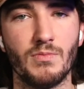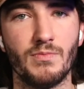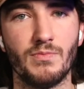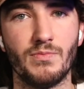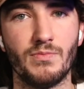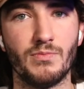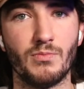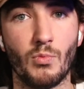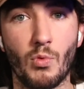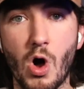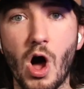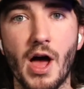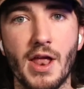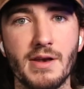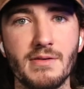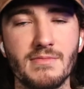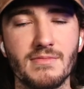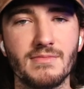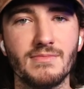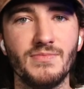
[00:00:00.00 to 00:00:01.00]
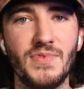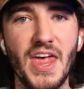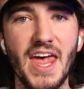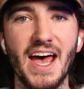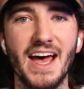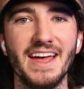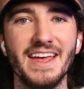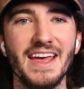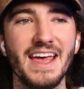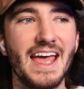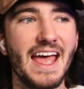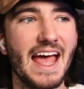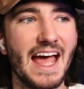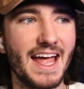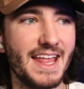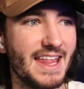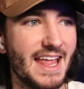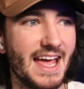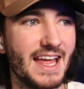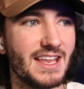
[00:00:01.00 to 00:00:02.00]
1.
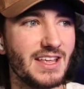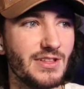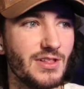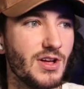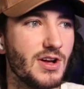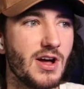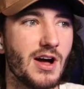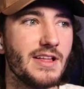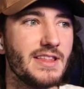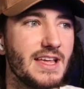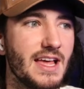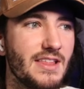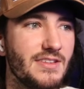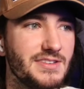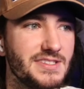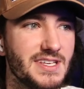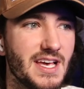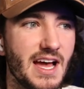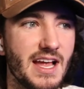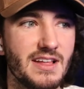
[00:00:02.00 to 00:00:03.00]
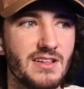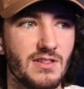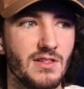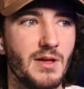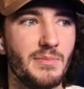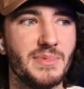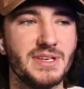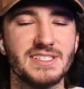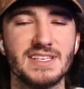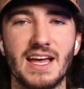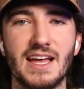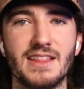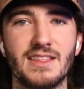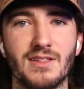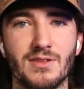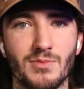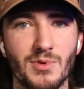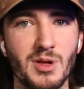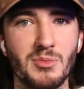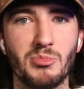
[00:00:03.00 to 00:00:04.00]
And then you look on the other side, Columbus had
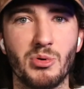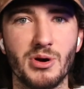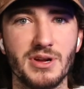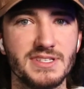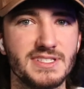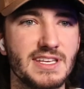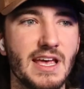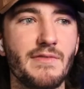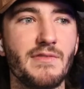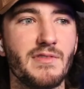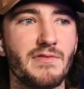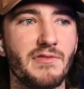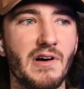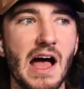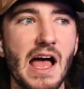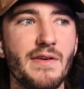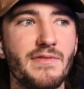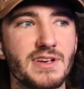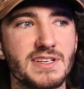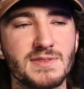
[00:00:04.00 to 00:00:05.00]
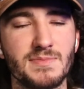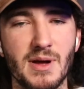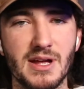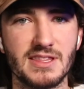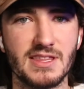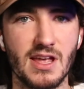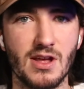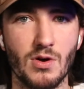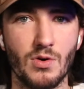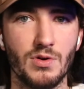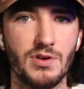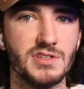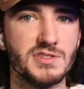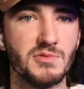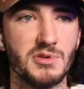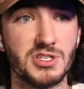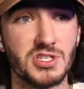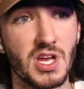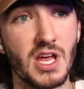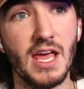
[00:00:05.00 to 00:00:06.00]
3.75 expected goals,
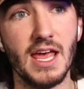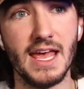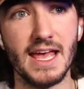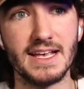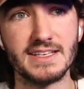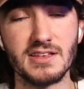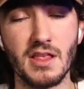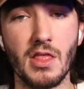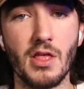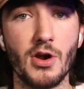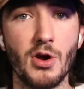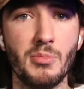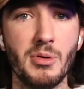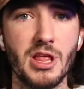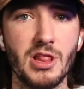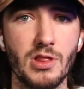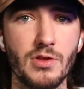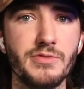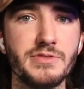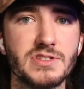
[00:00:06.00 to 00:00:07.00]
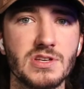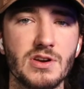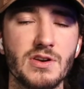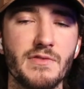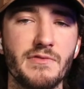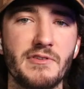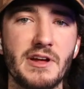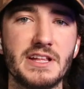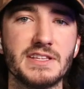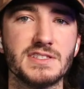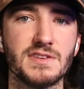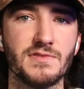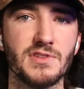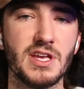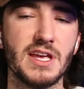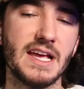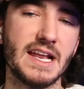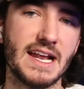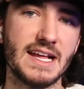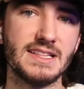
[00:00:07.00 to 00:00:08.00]
which is a little bit looser
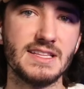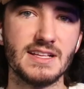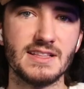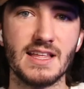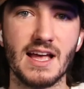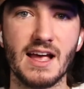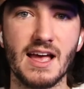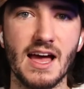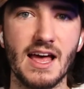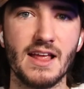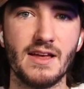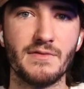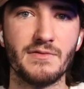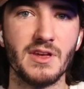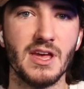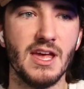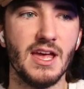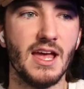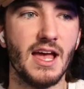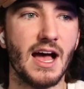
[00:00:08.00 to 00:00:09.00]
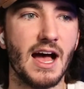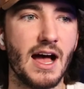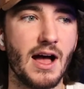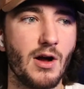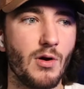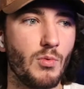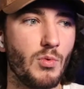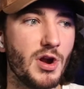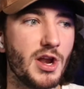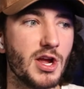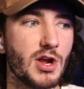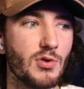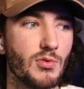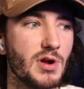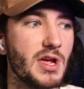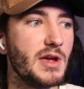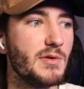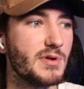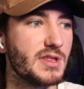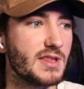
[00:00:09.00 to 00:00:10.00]
defensively. And I think that kind of would
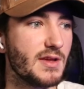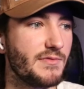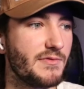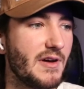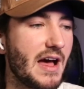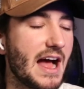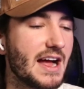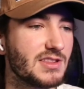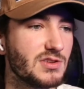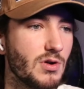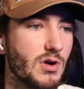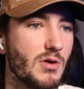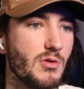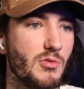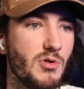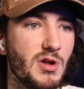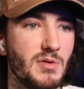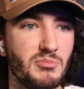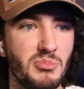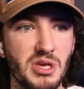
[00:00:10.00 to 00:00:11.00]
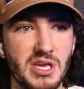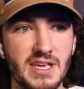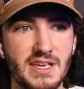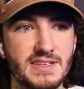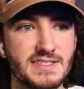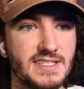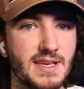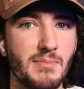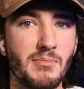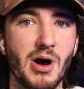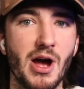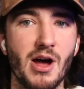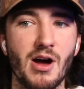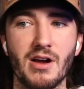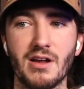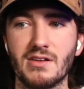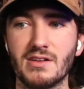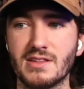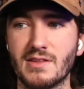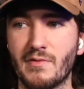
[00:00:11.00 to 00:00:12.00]
agree with the fact, or would be
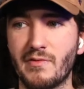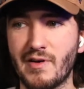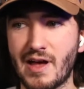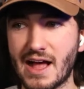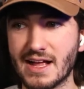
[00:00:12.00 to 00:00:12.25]
symbiotic with the fact